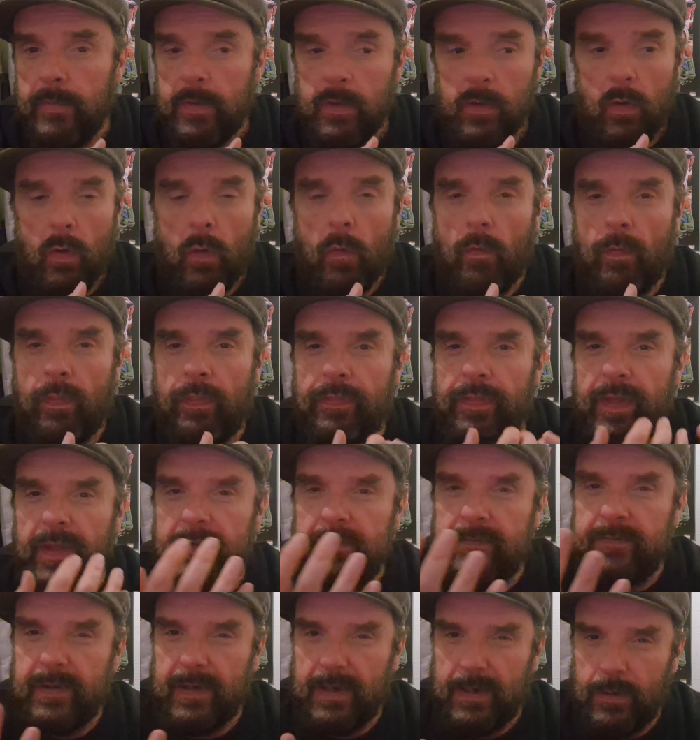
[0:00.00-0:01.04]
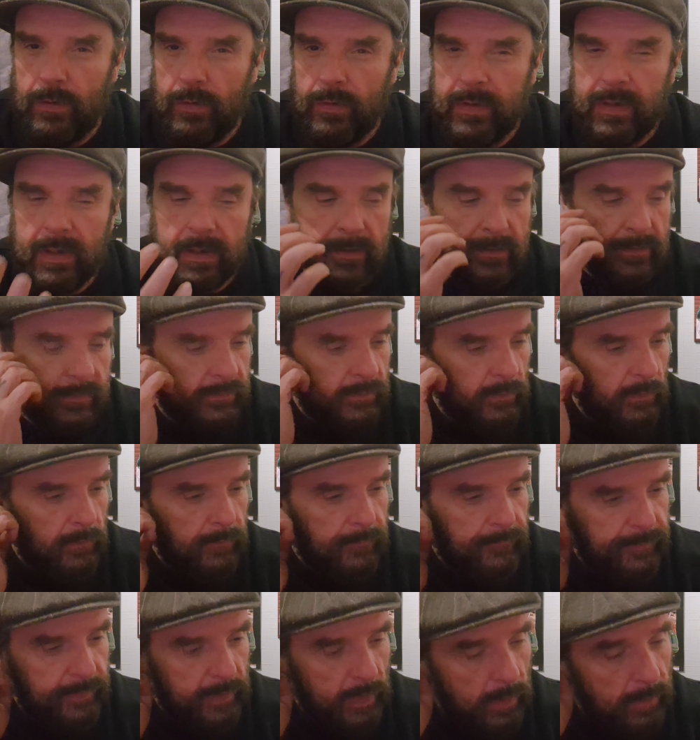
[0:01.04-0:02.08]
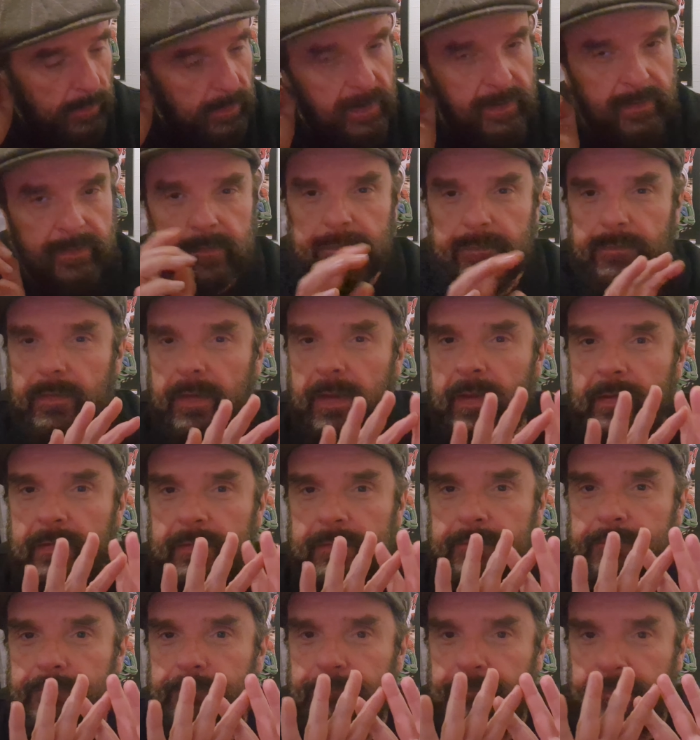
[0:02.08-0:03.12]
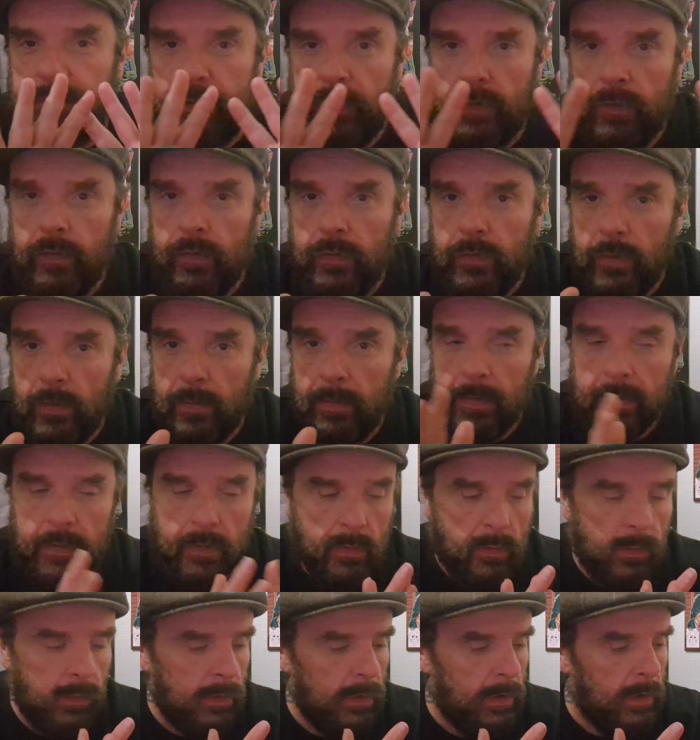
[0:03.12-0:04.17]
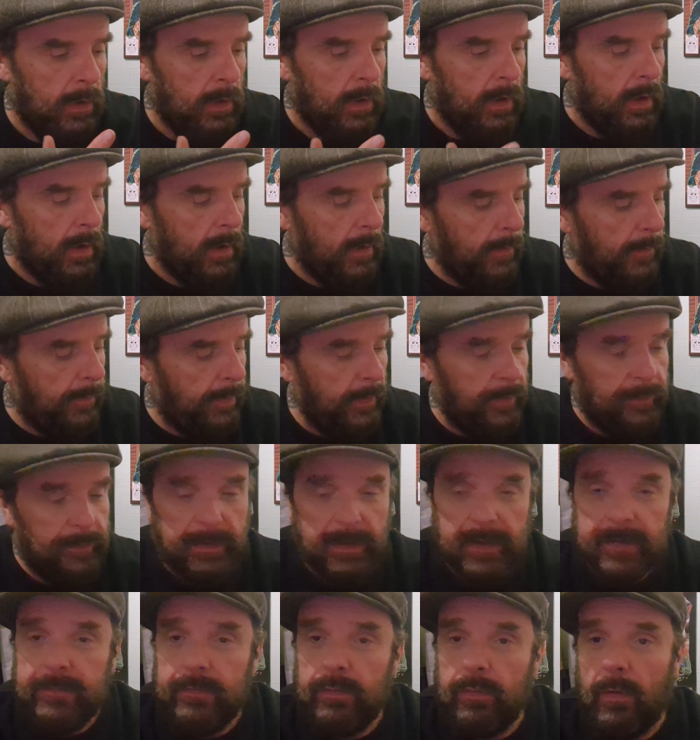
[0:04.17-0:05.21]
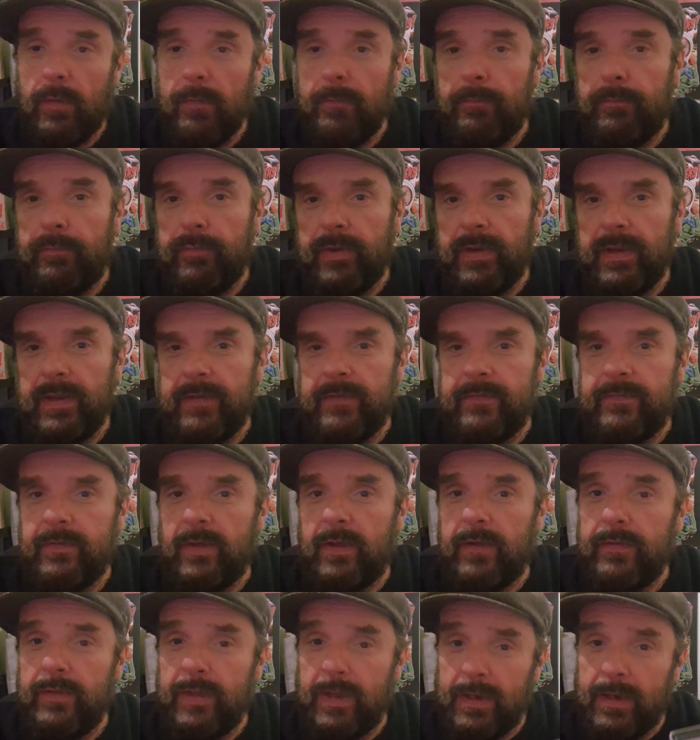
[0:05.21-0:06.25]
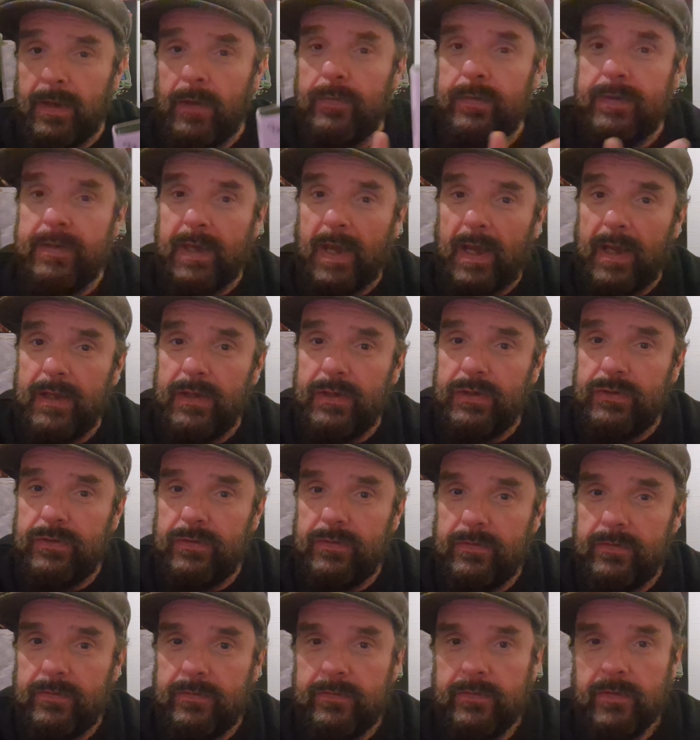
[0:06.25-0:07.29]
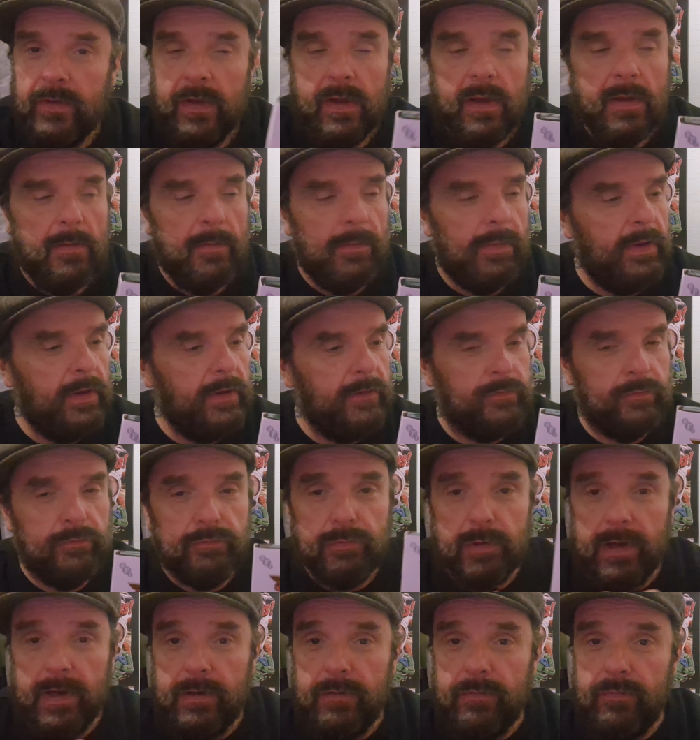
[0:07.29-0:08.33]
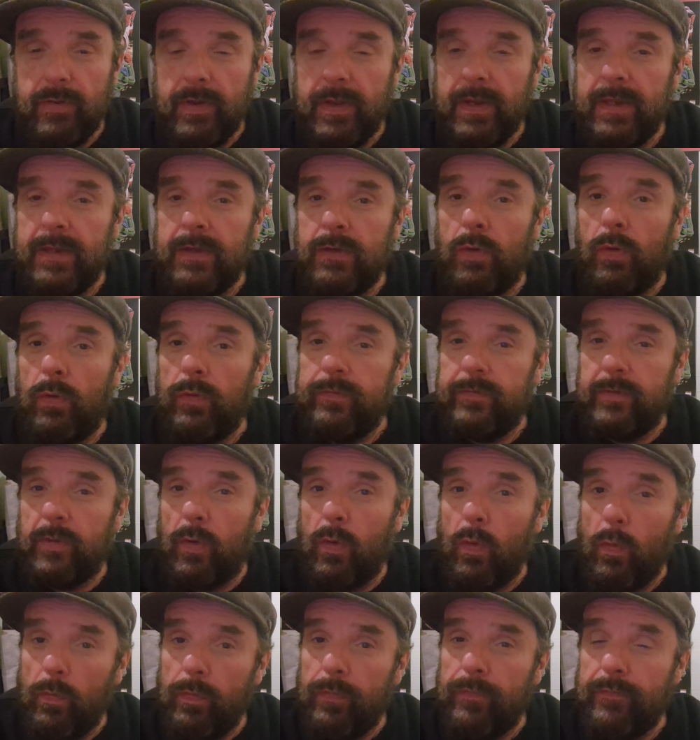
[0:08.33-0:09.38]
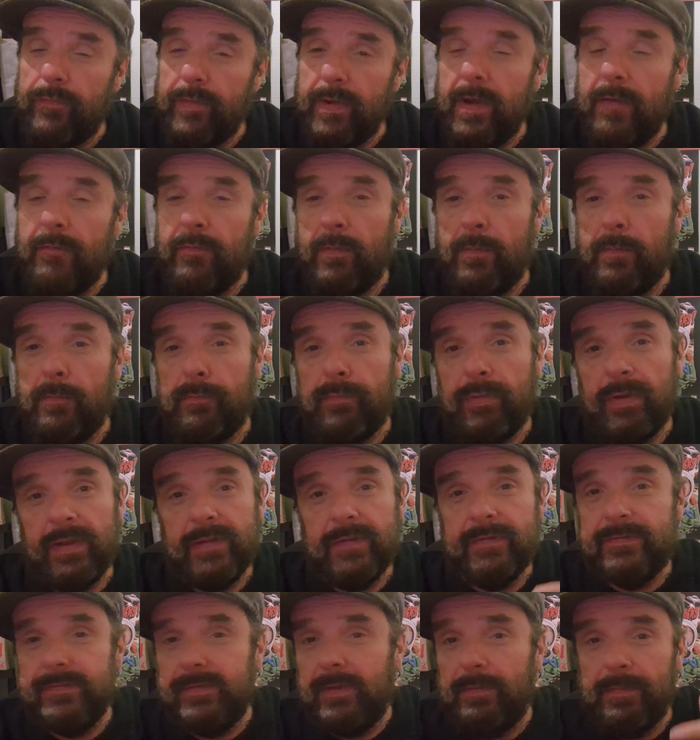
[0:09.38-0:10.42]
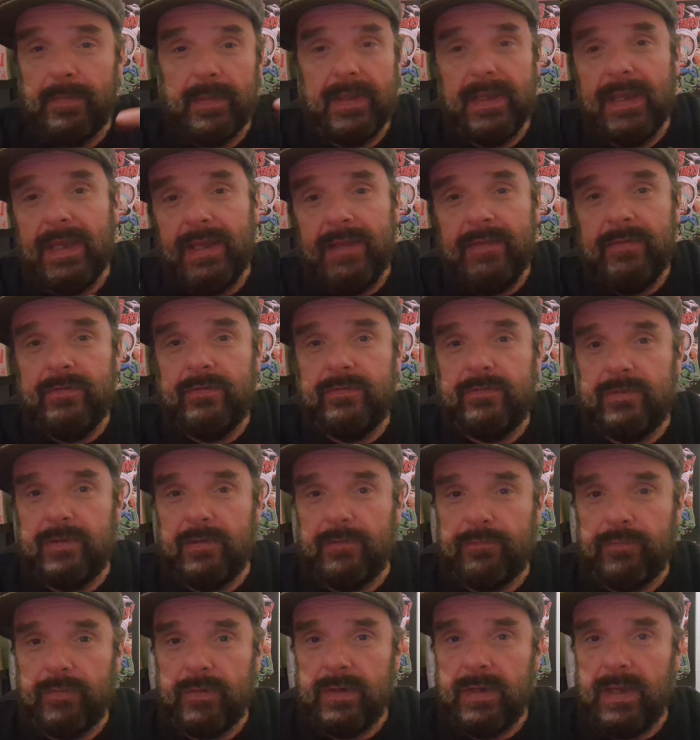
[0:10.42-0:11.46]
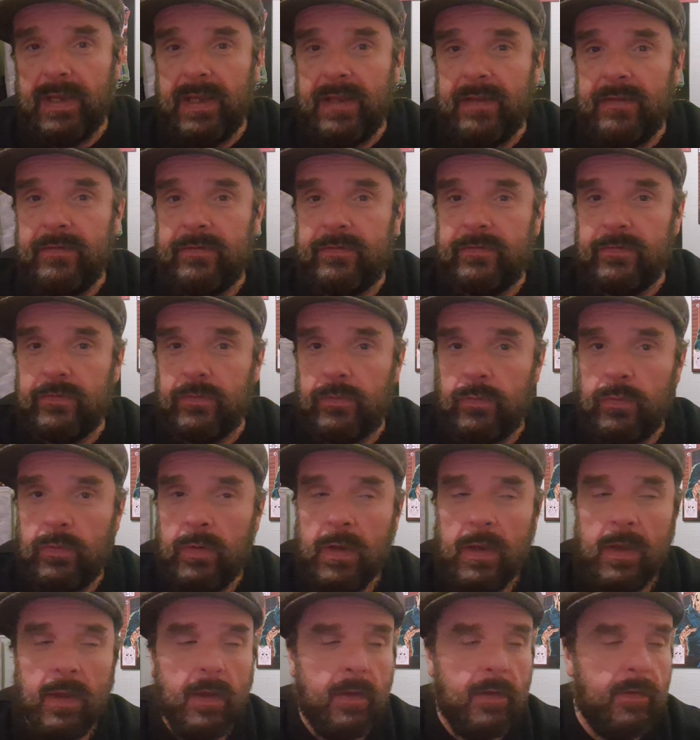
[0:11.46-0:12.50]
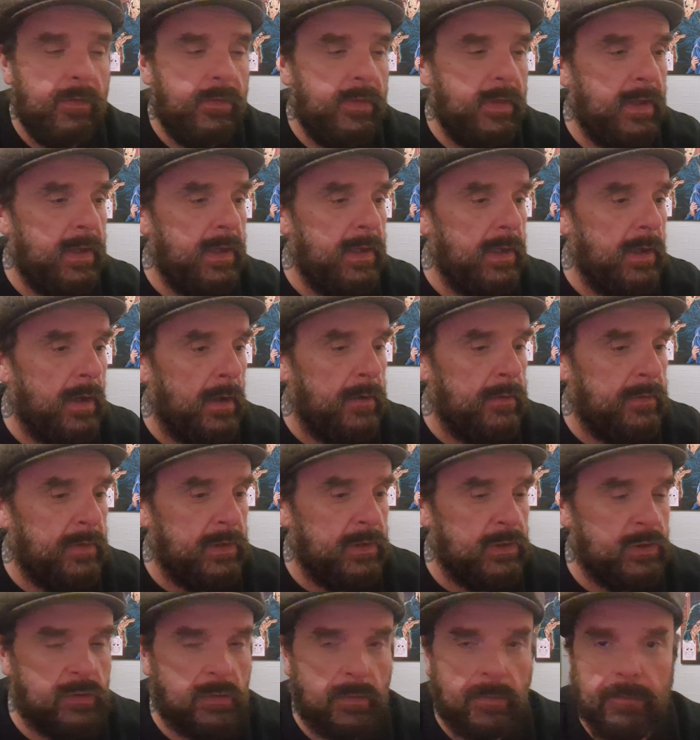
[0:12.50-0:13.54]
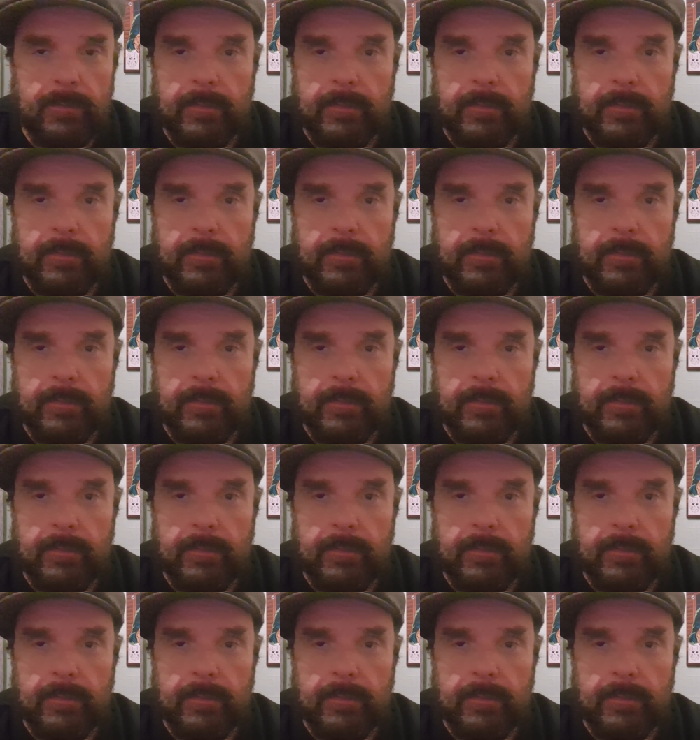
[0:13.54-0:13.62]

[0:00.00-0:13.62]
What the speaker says: authentic looking sort of film. It's phenomenal. But this one brings like the locations, but it's really, really cool. So all three of them bring something different into the edition.